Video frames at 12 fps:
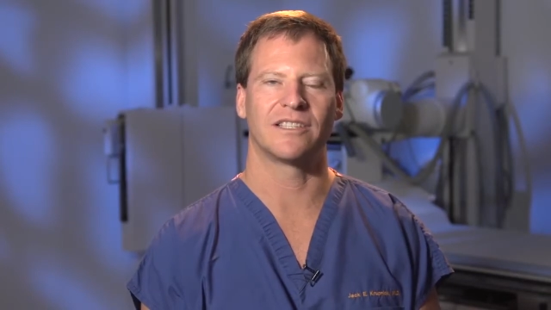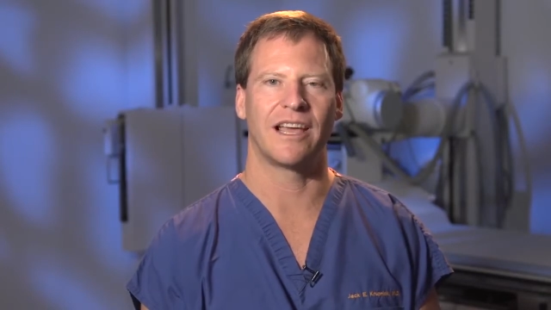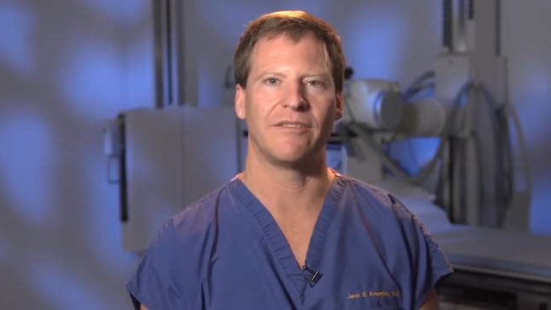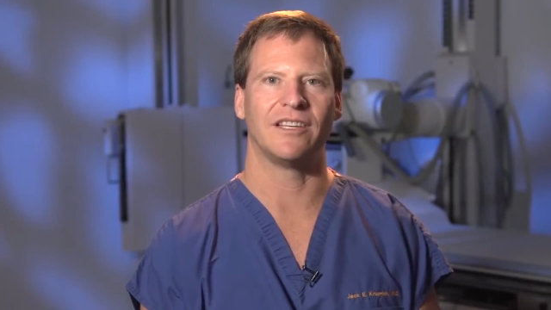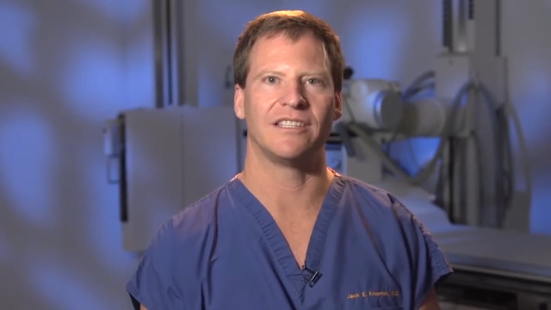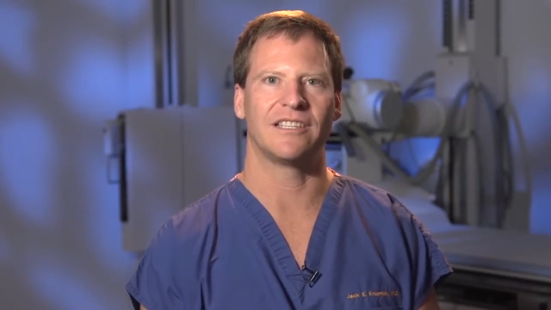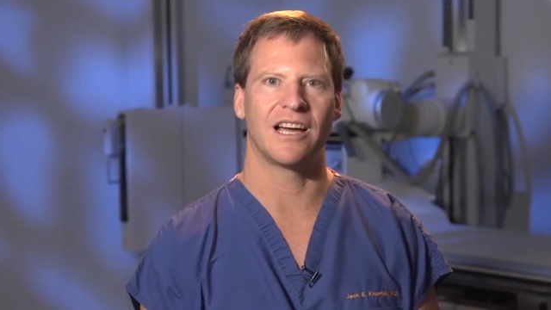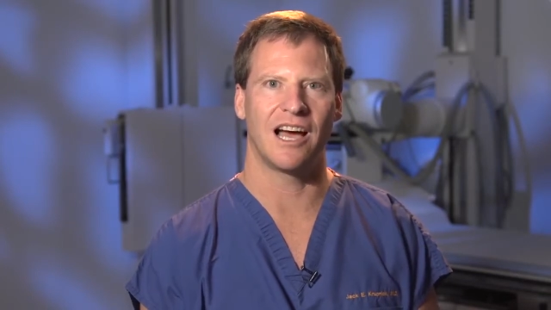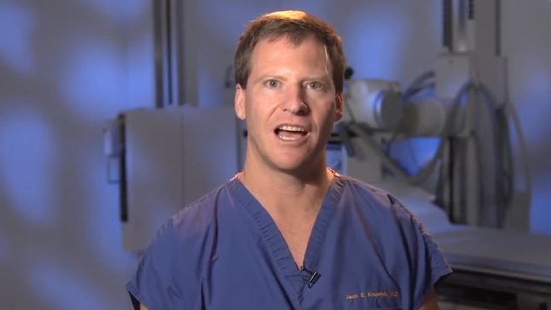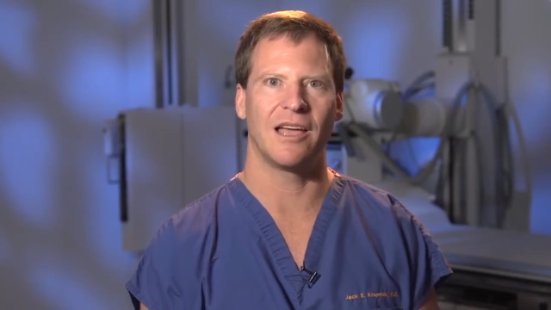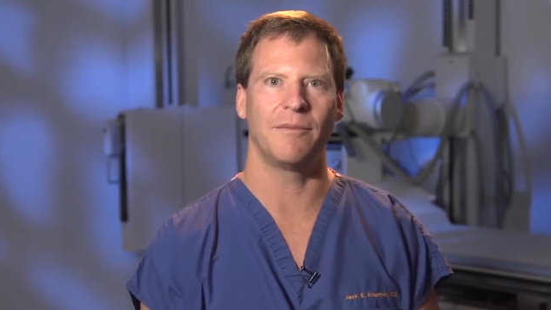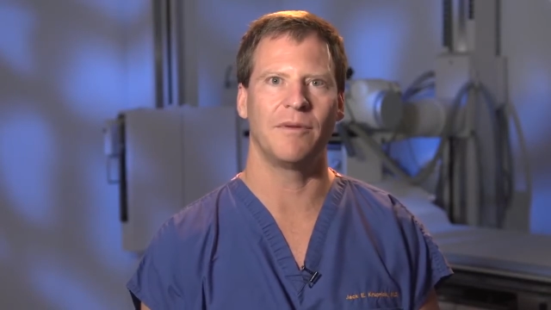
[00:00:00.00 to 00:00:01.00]
saving
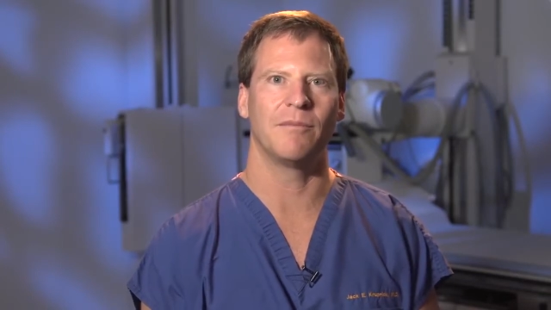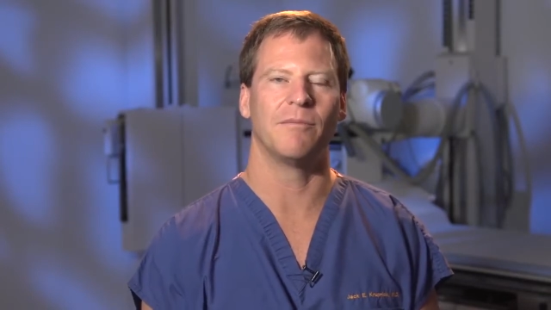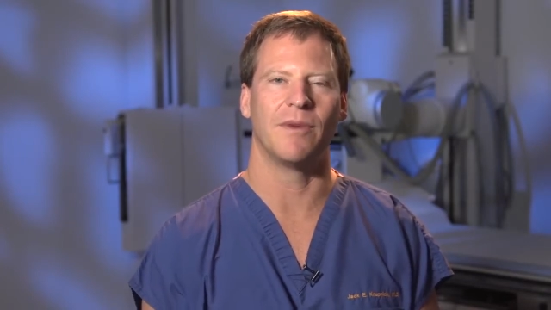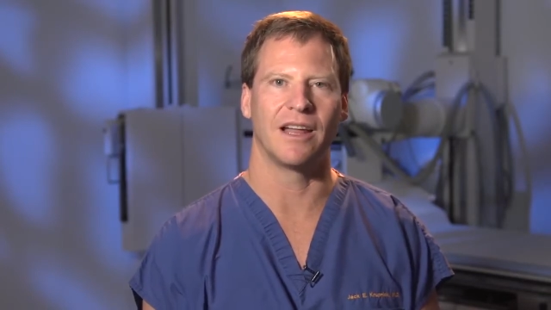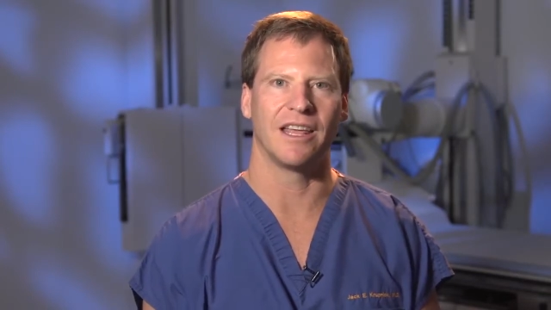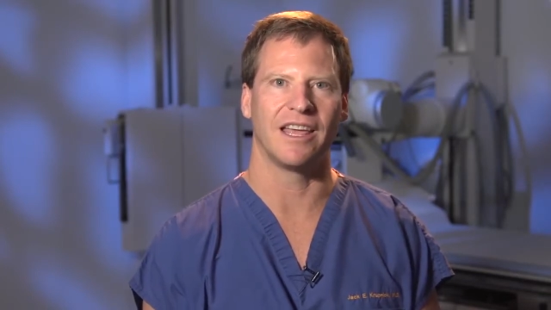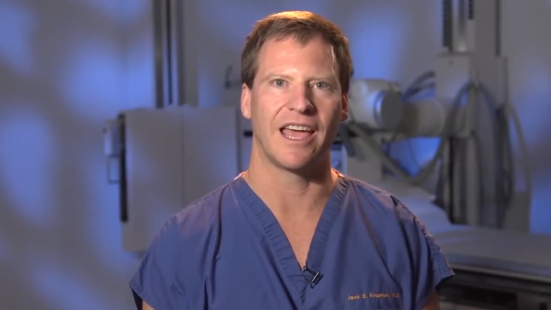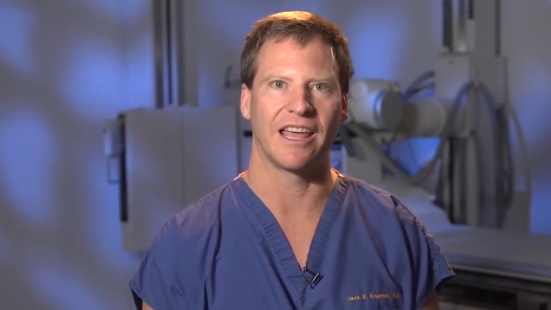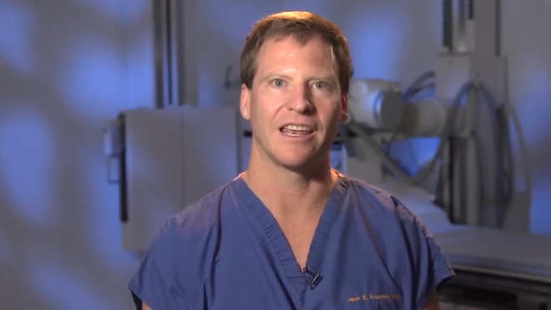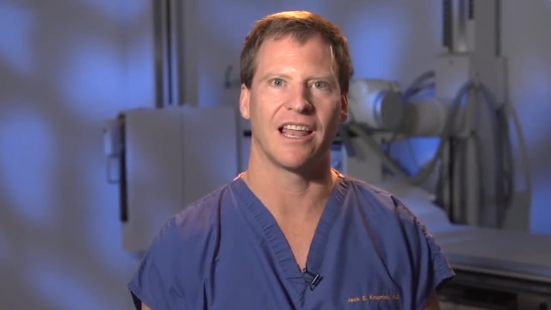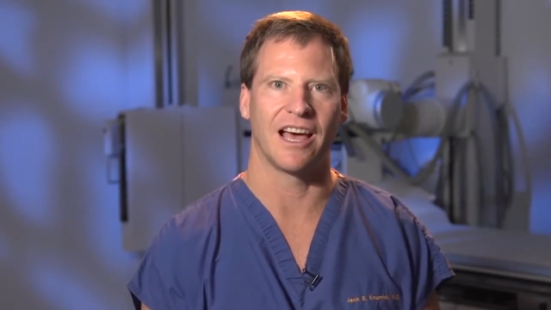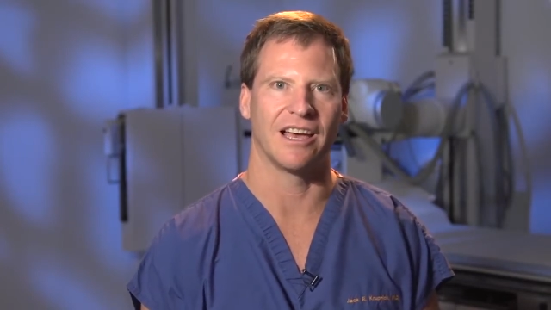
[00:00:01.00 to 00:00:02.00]
time, money,
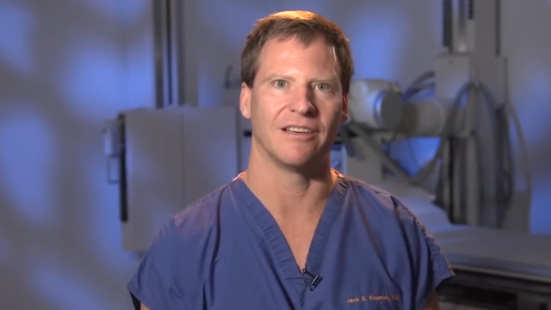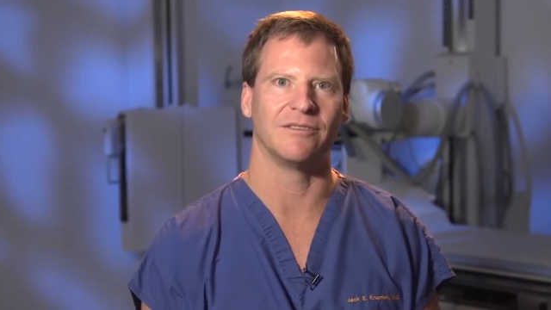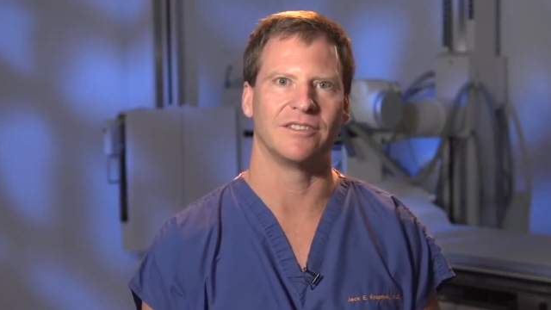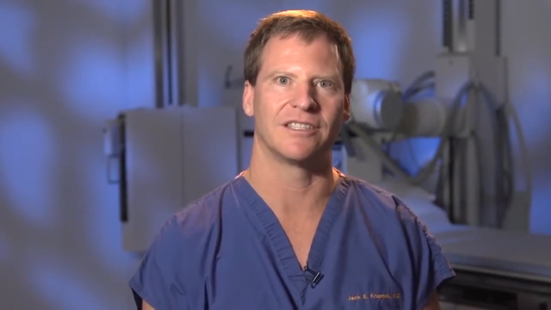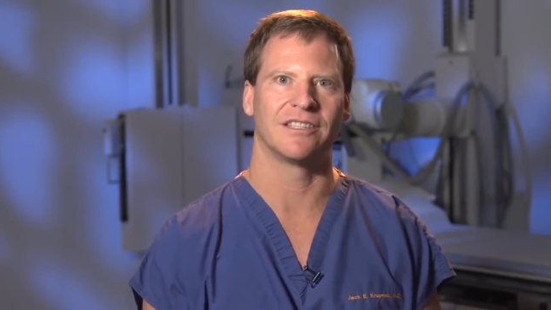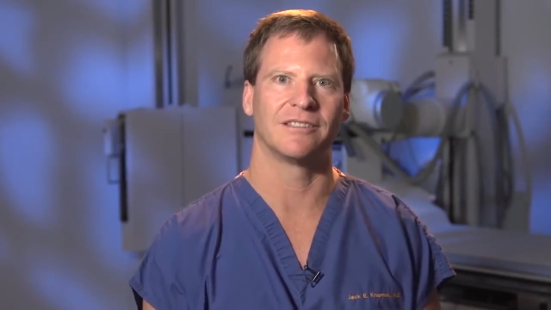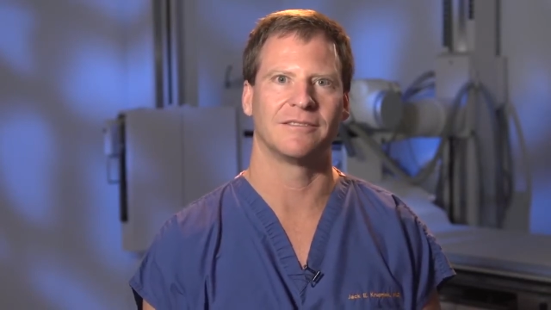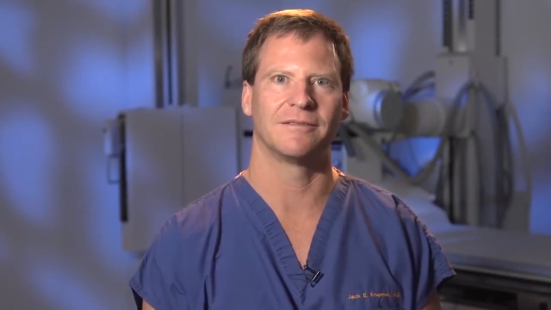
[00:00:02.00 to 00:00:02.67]
and lives.